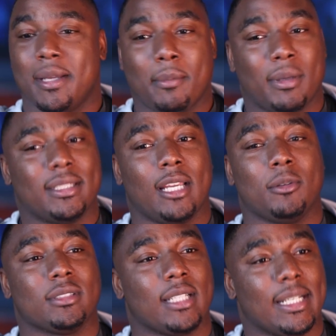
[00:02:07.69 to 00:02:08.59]
my dad
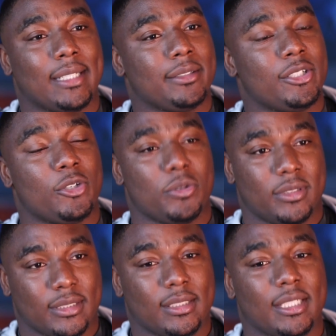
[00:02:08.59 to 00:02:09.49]
was like, you know,
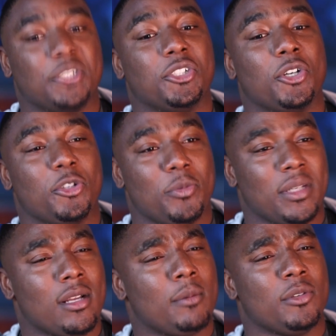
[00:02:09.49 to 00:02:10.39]
just let you know you'll be
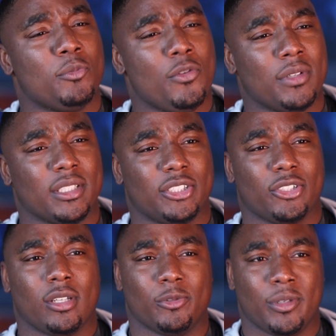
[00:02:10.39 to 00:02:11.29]
coming and moving in
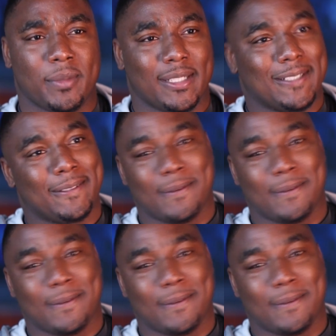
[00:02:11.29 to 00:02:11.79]
Charlotte with me.